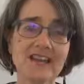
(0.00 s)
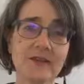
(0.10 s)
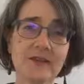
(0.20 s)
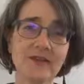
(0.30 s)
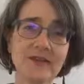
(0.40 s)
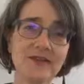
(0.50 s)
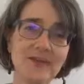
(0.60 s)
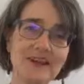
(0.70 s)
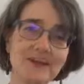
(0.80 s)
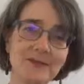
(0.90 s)
I think the
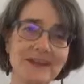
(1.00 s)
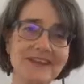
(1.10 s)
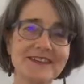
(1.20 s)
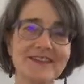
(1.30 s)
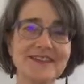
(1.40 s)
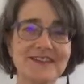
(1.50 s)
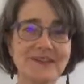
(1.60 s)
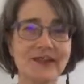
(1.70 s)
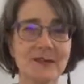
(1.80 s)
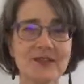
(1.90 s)
first place to
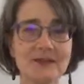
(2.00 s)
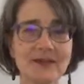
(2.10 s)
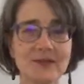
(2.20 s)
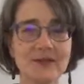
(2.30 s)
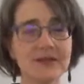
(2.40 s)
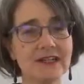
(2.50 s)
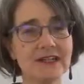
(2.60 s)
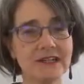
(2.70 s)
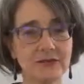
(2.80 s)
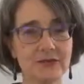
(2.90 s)
start, which may be really
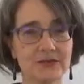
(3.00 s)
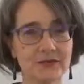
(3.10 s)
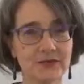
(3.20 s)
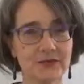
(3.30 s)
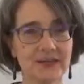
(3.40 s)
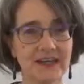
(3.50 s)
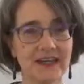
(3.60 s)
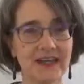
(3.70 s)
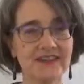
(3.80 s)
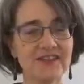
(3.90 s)
useful,
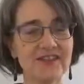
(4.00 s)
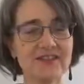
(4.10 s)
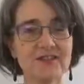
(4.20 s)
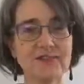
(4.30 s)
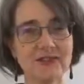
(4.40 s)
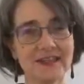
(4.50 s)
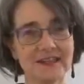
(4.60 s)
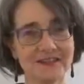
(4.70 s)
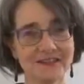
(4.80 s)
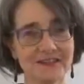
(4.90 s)
is just to
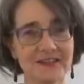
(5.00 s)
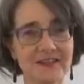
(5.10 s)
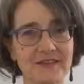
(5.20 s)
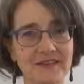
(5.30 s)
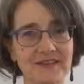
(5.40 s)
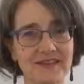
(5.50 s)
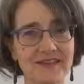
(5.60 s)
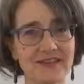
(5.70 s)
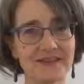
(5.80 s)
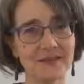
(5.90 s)
recognize that if these
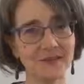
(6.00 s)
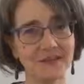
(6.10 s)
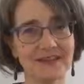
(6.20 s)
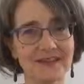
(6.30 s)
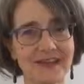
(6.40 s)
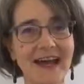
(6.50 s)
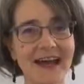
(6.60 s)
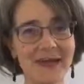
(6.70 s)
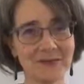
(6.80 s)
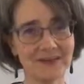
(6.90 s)
kinds of things are
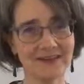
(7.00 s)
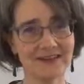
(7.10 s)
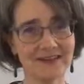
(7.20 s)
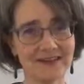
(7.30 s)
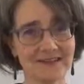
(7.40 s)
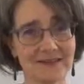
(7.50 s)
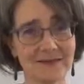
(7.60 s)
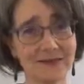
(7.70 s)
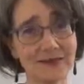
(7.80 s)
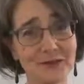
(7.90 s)
happening
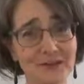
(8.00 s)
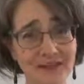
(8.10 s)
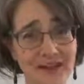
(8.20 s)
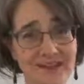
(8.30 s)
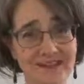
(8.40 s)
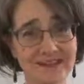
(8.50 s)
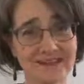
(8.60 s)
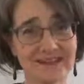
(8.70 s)
with your child,